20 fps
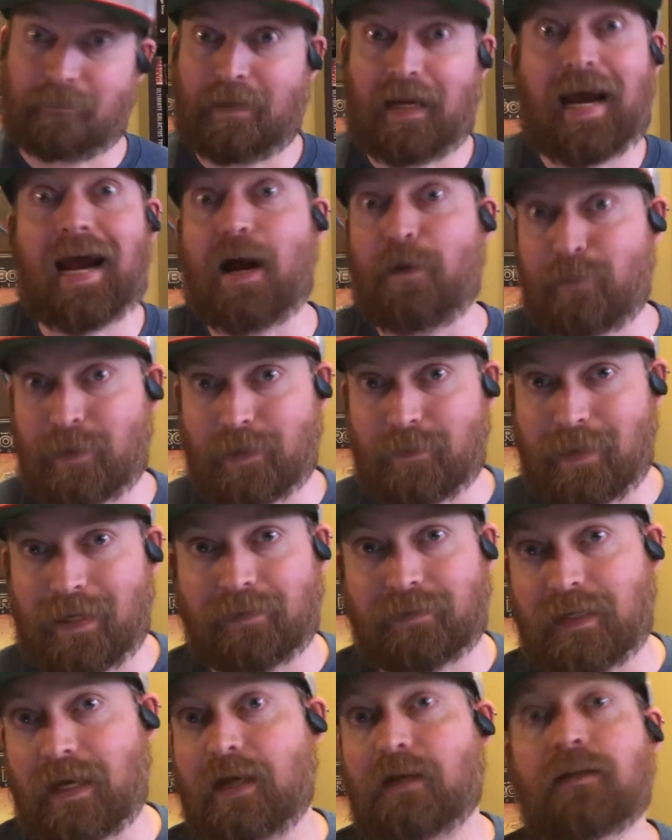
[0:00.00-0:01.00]
happy
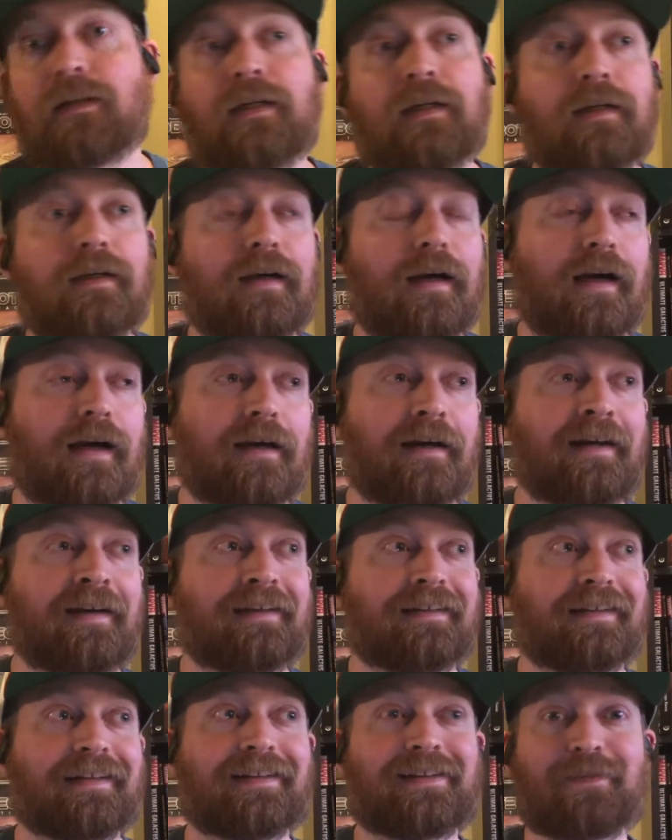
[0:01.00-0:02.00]
about that,
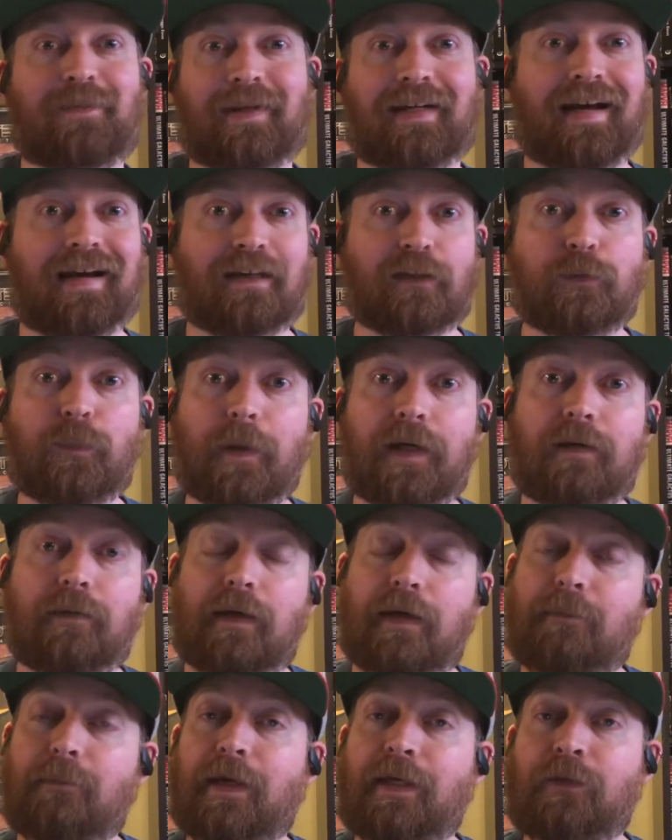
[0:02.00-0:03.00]
to be honest. But
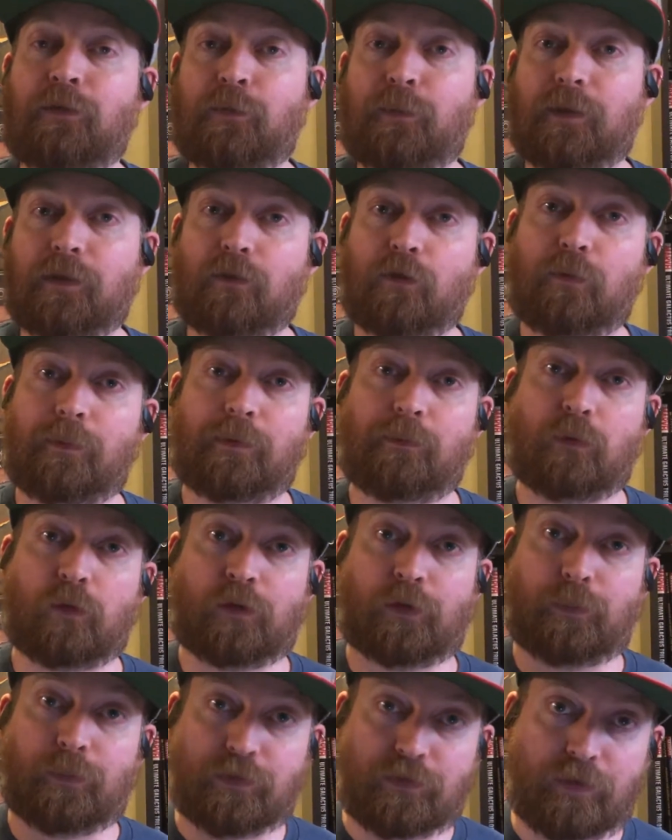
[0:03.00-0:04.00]
it makes you be a little bit more
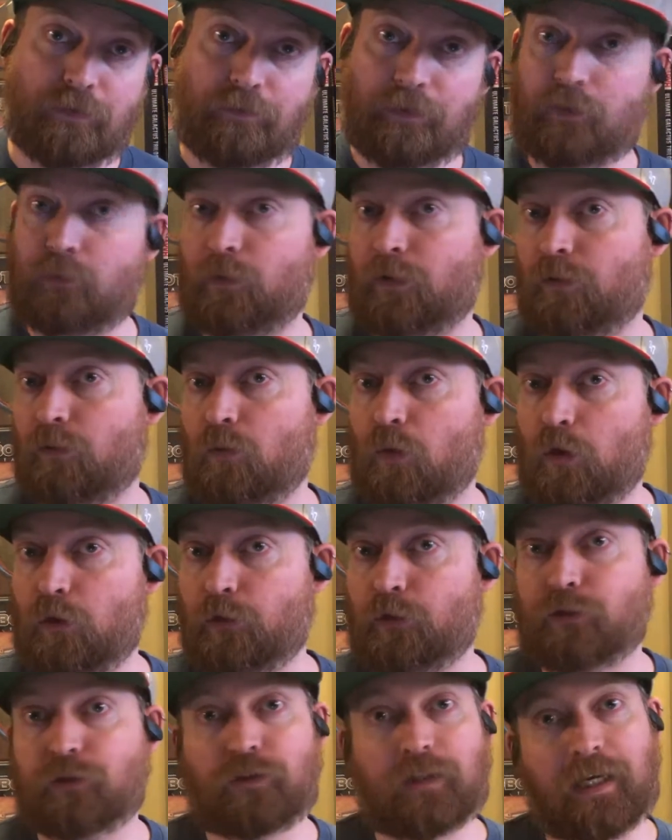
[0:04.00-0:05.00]
specific with who
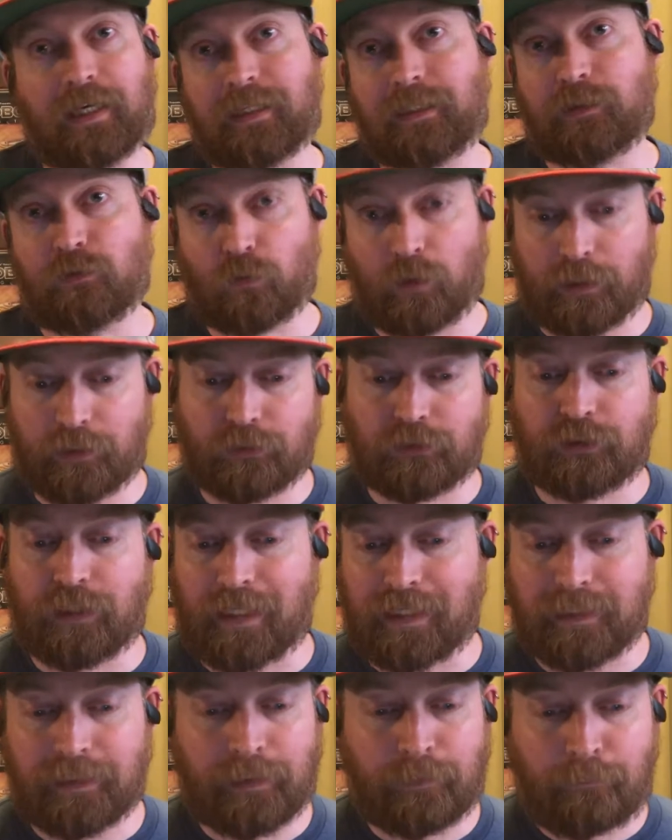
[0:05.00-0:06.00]
you're signing and why you're
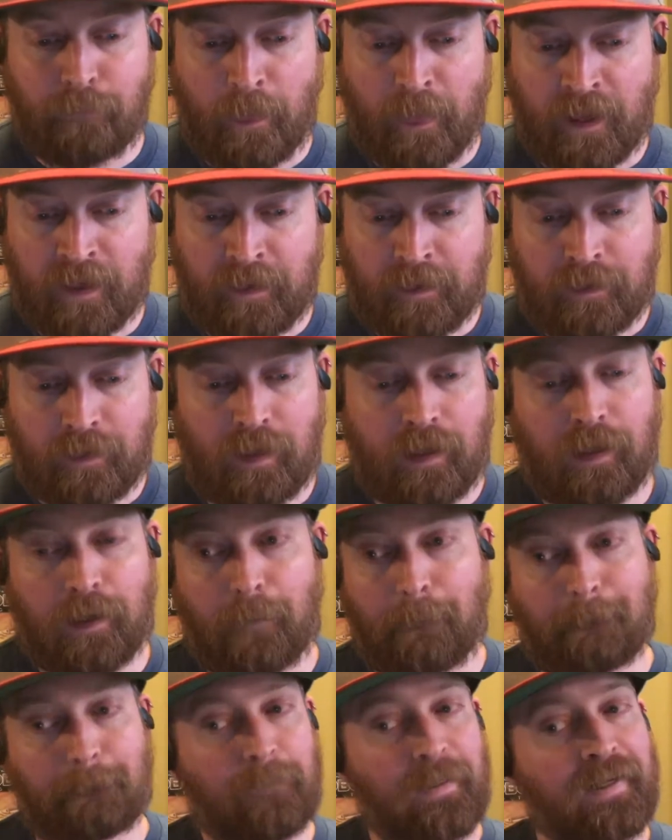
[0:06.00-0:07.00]
signing them.
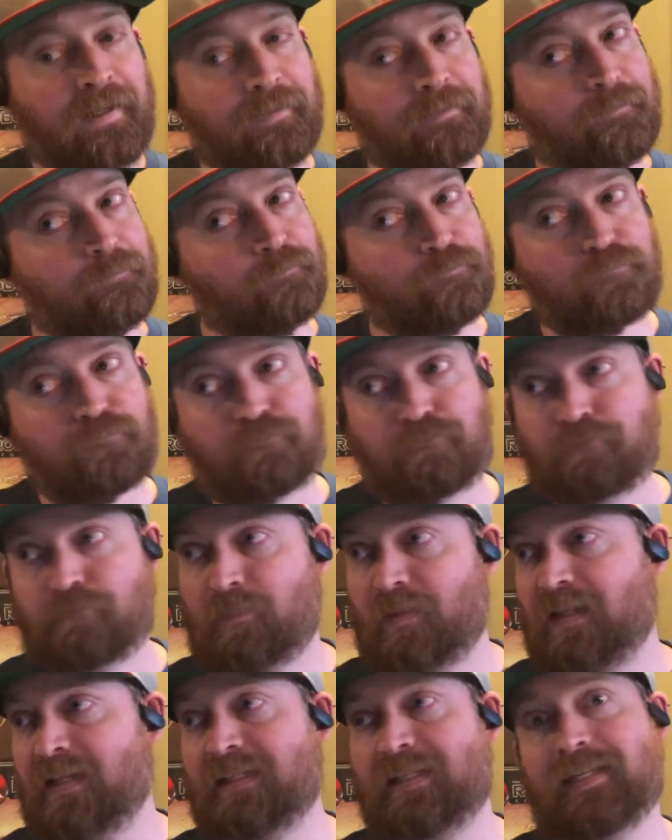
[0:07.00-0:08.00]
But
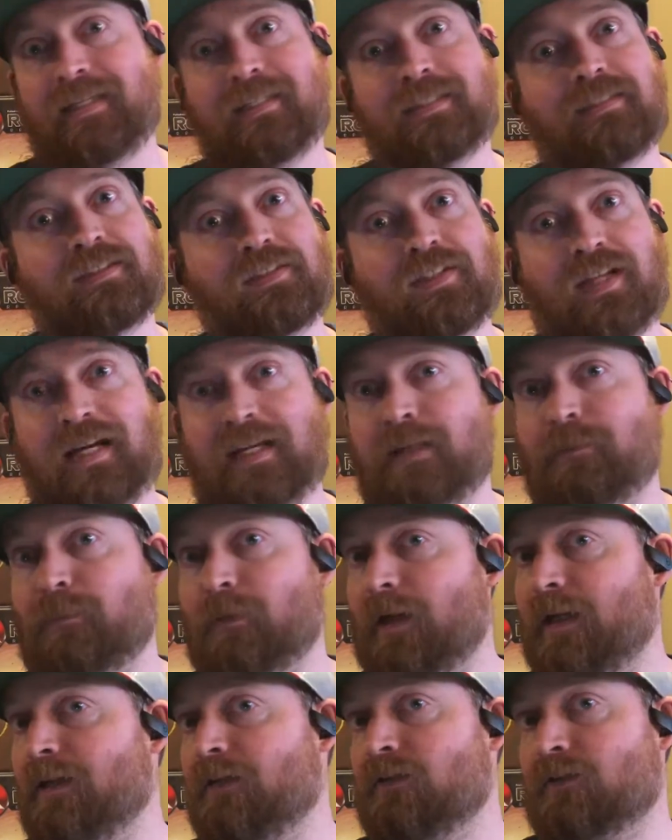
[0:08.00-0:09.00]
again, signing
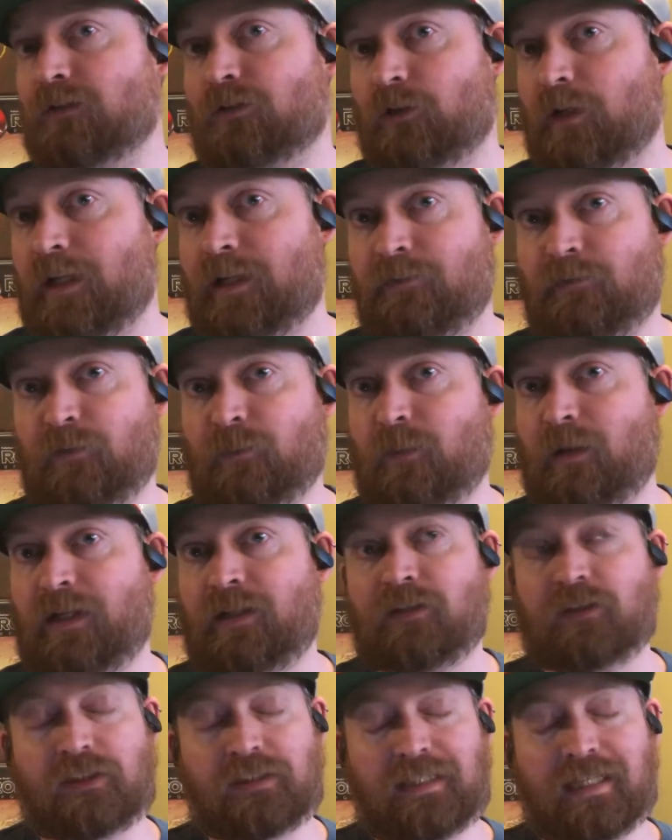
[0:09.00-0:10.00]
players and trading for
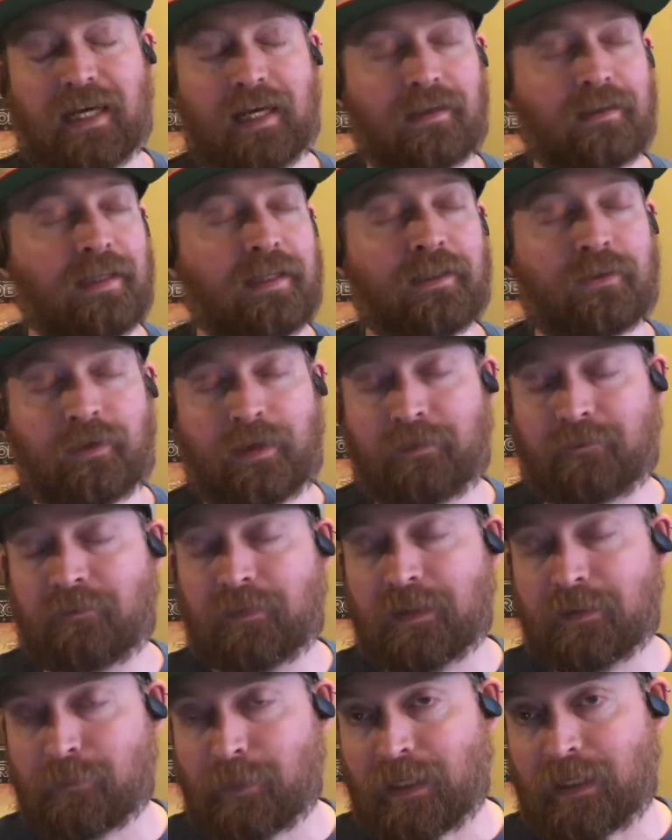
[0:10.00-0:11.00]
players, not a lot of great
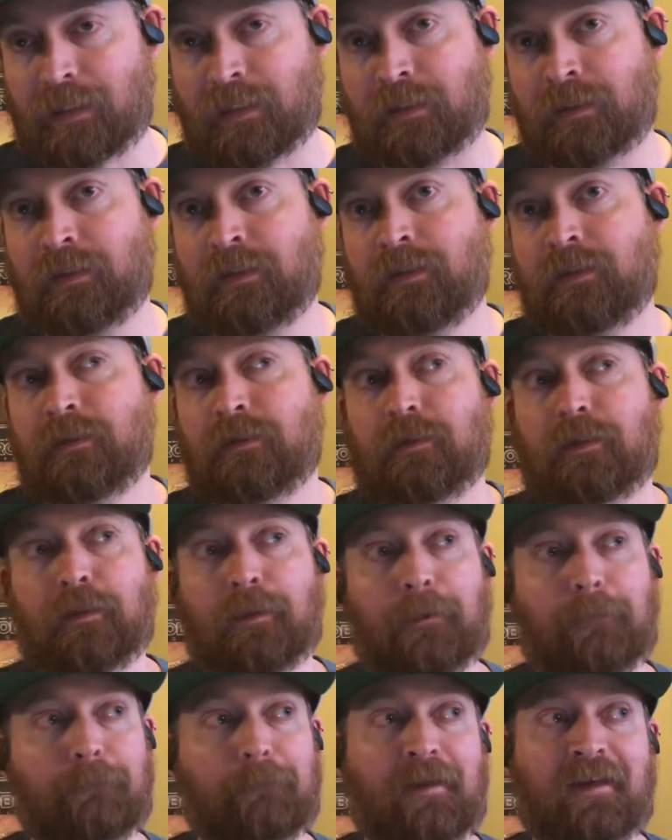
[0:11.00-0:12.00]
feedback.
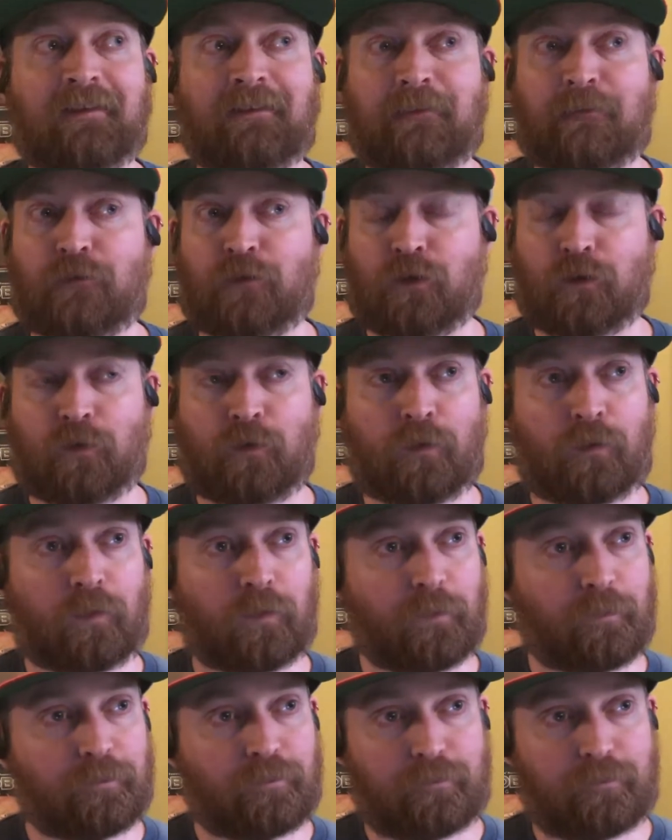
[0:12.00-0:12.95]
It's still